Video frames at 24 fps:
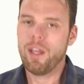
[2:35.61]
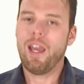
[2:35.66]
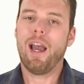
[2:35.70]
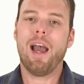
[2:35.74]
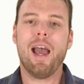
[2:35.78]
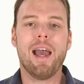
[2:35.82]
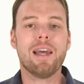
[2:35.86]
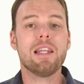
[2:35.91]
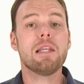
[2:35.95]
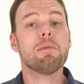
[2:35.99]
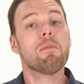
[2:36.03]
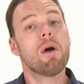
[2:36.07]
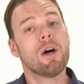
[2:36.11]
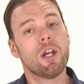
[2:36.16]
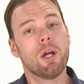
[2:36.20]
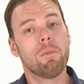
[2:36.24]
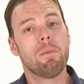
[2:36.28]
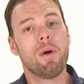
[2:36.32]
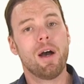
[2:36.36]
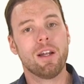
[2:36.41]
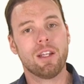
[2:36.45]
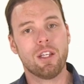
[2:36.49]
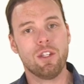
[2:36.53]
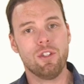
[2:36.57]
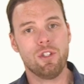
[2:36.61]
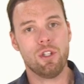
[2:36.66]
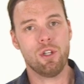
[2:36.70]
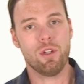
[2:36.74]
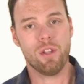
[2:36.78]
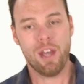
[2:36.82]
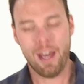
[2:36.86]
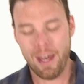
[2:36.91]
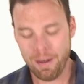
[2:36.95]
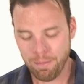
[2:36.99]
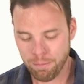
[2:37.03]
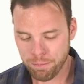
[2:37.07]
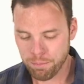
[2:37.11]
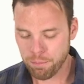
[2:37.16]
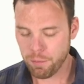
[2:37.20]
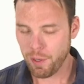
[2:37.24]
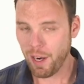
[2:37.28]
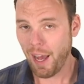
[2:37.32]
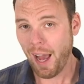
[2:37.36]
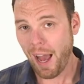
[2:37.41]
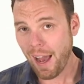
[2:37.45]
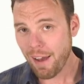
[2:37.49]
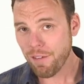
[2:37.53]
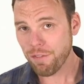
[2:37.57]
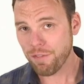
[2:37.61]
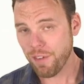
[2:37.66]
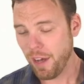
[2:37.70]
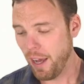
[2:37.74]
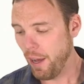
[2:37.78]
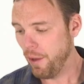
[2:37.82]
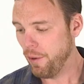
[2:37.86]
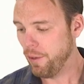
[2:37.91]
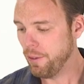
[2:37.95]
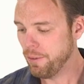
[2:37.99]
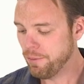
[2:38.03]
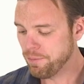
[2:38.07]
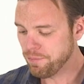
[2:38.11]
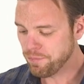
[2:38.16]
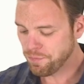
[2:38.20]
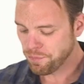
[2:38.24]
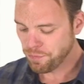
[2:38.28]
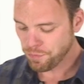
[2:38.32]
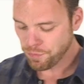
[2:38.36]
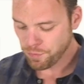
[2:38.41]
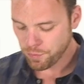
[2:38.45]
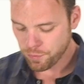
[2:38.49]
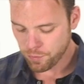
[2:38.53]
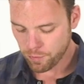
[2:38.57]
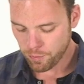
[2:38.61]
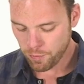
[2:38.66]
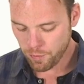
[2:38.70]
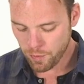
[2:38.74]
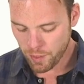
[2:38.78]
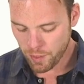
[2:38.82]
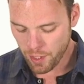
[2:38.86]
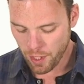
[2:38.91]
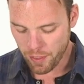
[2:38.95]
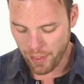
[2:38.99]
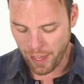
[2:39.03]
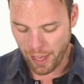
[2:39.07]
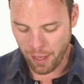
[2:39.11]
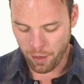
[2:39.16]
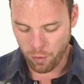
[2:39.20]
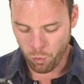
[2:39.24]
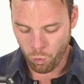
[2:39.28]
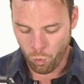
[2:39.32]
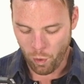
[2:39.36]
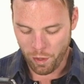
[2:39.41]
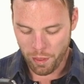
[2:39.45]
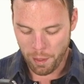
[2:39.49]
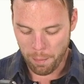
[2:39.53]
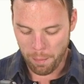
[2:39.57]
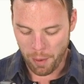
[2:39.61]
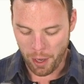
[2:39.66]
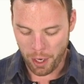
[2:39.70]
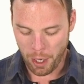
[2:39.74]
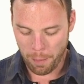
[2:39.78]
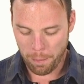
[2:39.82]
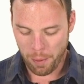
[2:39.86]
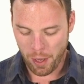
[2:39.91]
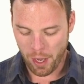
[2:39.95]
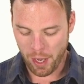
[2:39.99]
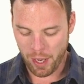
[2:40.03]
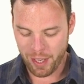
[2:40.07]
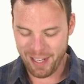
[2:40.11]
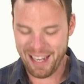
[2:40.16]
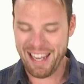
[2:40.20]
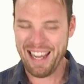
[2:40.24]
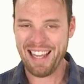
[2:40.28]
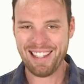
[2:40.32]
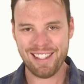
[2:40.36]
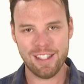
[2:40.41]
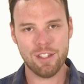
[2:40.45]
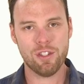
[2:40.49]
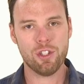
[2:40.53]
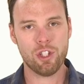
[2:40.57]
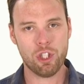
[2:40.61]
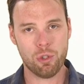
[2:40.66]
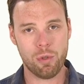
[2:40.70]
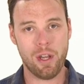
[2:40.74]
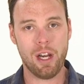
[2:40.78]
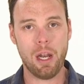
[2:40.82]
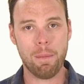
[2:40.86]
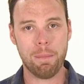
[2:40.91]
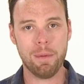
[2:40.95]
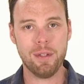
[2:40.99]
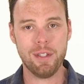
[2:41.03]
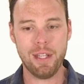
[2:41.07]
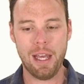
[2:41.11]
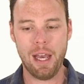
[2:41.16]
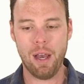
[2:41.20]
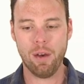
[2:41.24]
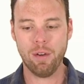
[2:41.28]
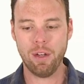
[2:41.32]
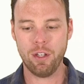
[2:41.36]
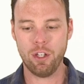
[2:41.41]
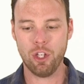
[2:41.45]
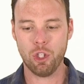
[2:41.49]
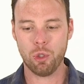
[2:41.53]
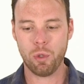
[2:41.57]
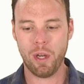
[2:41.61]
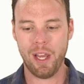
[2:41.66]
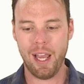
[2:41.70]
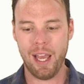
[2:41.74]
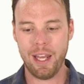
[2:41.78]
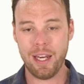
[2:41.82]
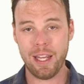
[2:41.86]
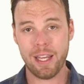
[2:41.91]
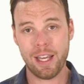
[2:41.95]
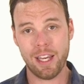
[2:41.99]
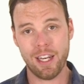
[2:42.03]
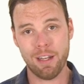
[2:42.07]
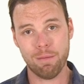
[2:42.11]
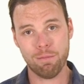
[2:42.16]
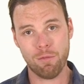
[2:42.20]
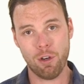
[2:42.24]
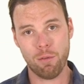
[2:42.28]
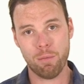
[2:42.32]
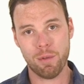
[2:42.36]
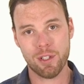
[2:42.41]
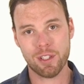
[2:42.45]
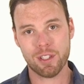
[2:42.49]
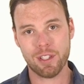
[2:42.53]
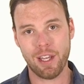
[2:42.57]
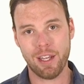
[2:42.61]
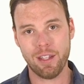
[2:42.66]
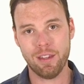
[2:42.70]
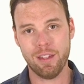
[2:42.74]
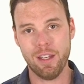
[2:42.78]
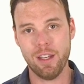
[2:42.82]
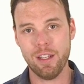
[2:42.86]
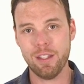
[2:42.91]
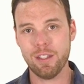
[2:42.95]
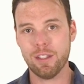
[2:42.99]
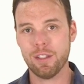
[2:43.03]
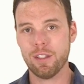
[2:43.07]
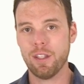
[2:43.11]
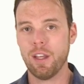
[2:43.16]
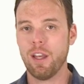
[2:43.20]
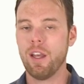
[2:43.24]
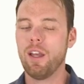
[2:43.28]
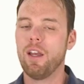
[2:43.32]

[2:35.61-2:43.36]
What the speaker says: Yeah, any monopod can do that, but I've found that when the monopod isn't straight up and down and you try any kind of movements like this,